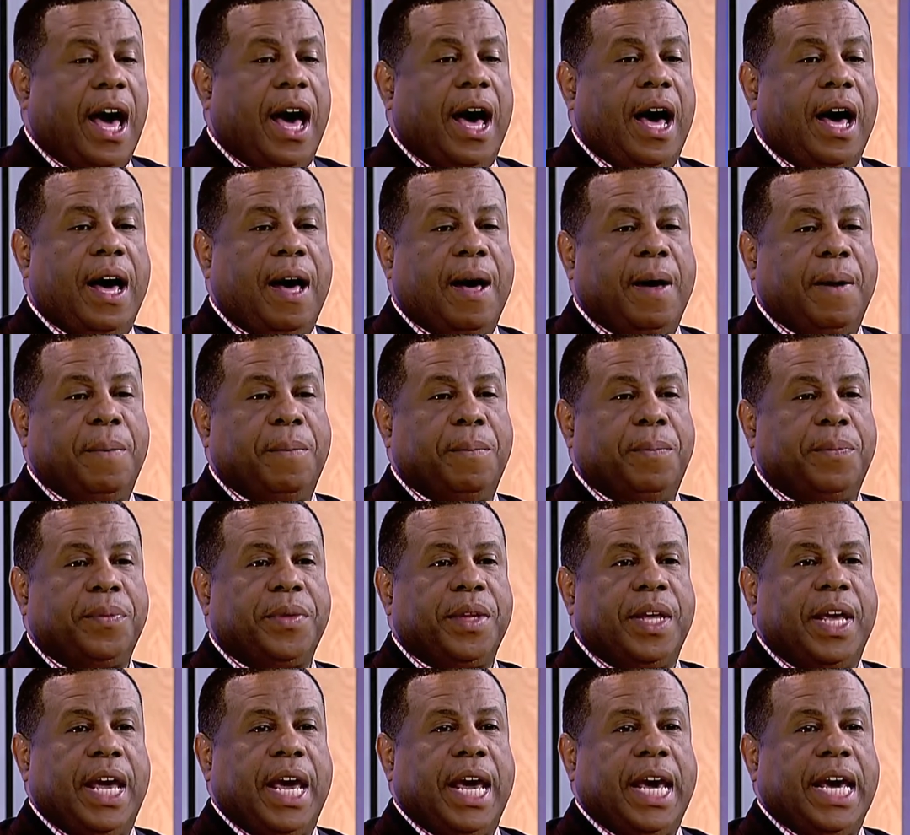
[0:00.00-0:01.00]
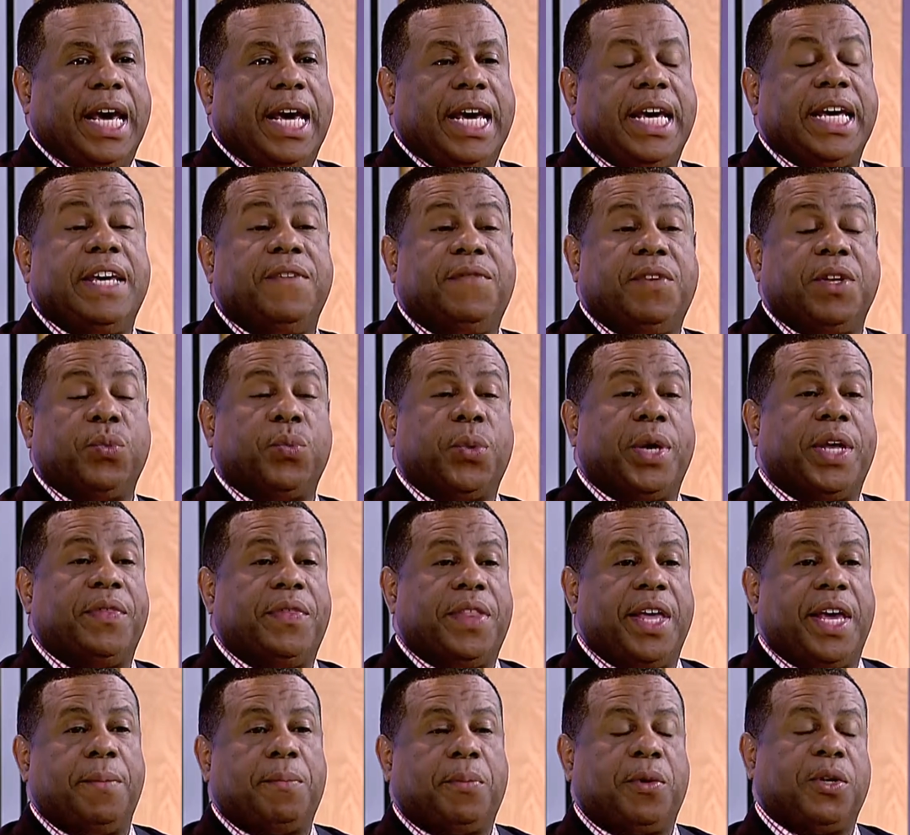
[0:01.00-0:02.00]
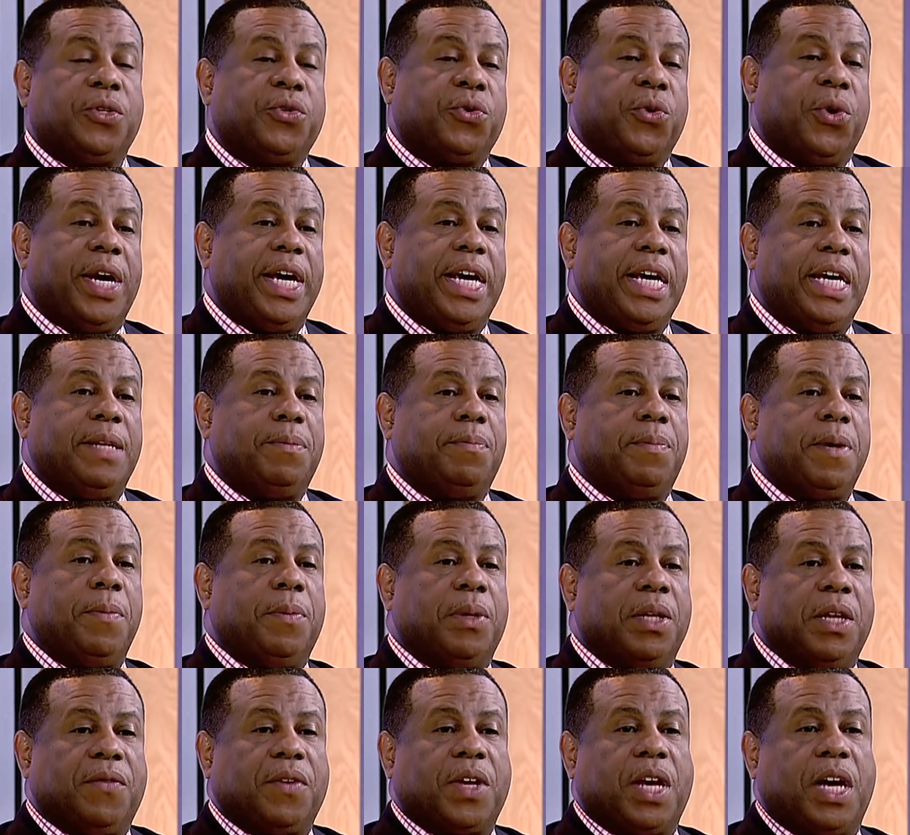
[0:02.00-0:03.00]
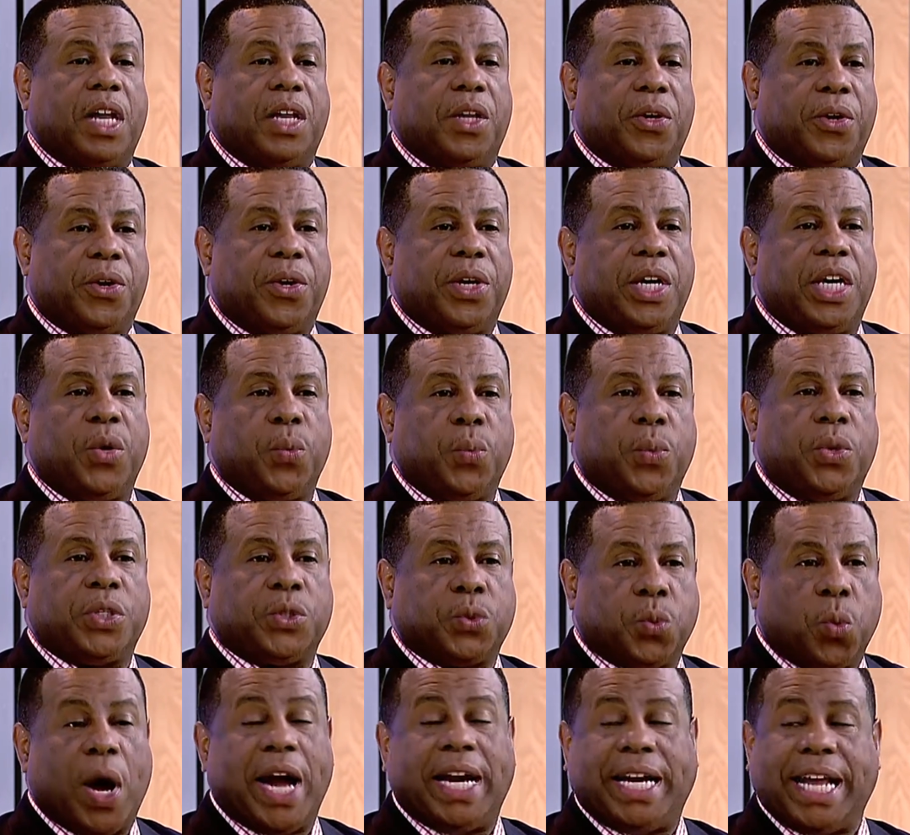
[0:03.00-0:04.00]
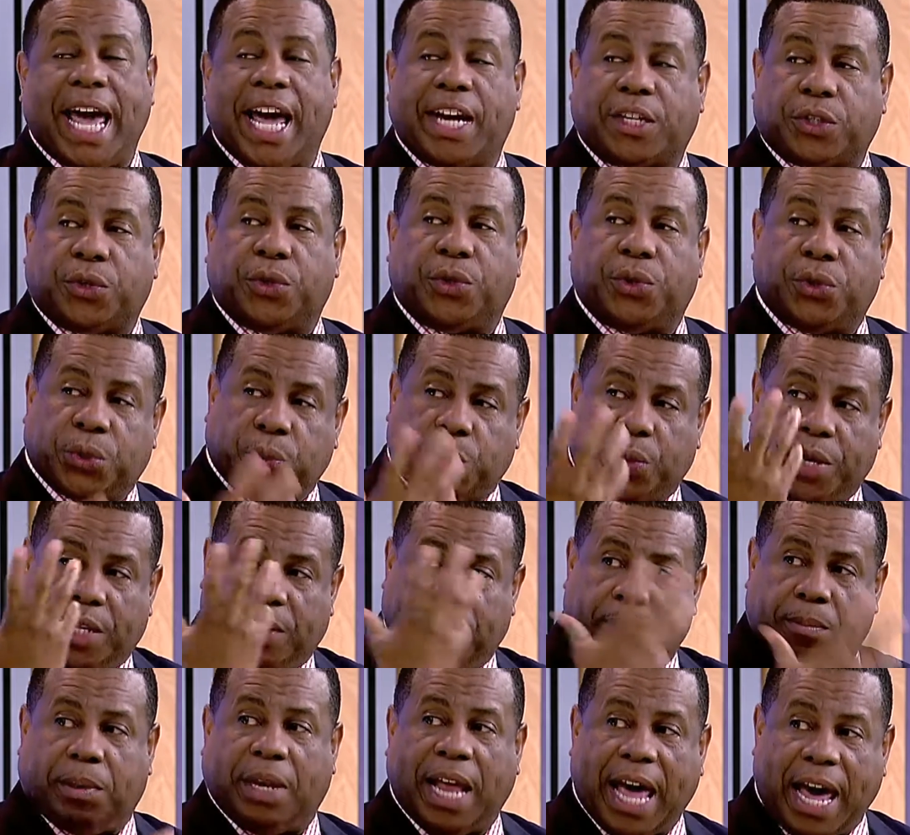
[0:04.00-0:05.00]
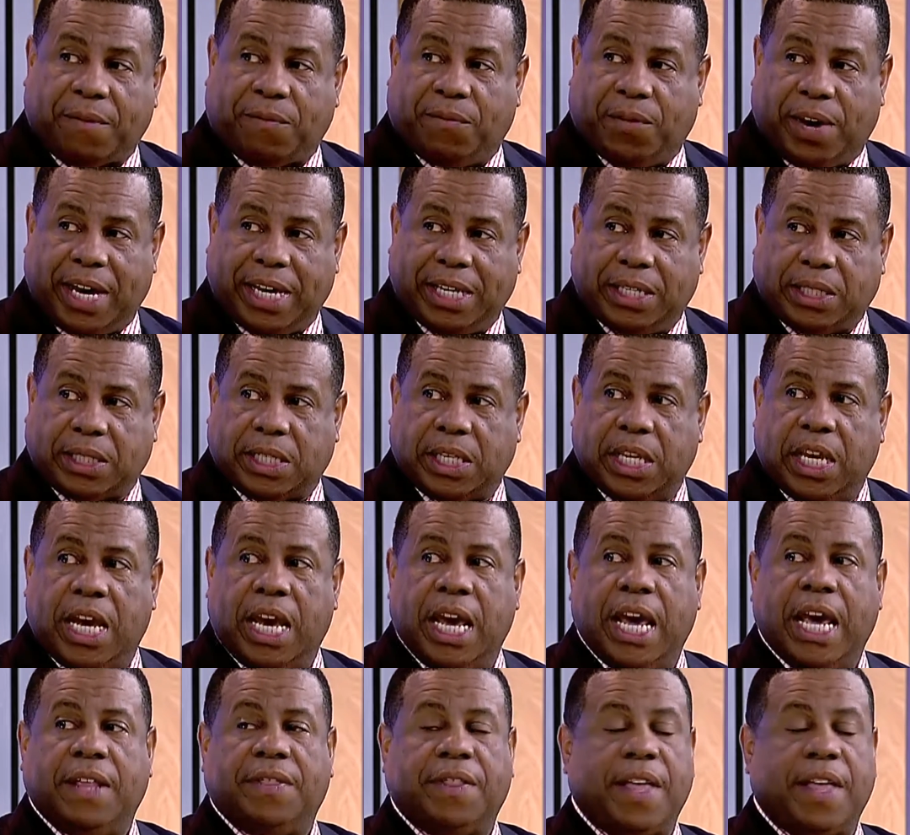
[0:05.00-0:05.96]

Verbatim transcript: Um, even when they portrayed people of color, it was white actors with blackface wow.